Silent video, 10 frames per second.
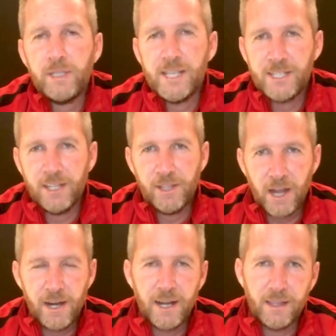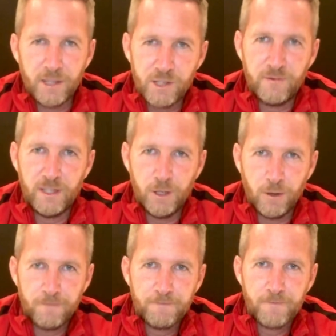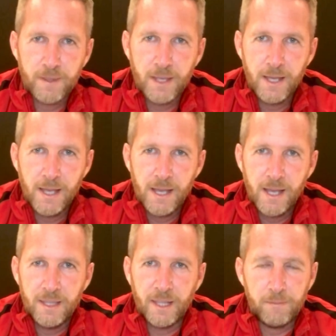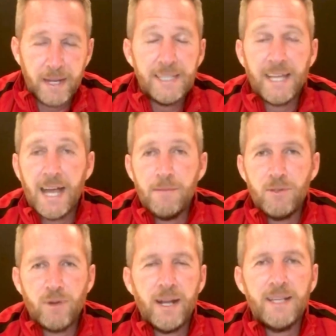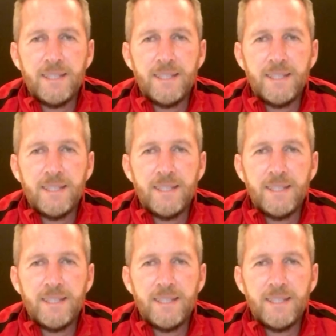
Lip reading: I said earlier in this video. That many times Rangnick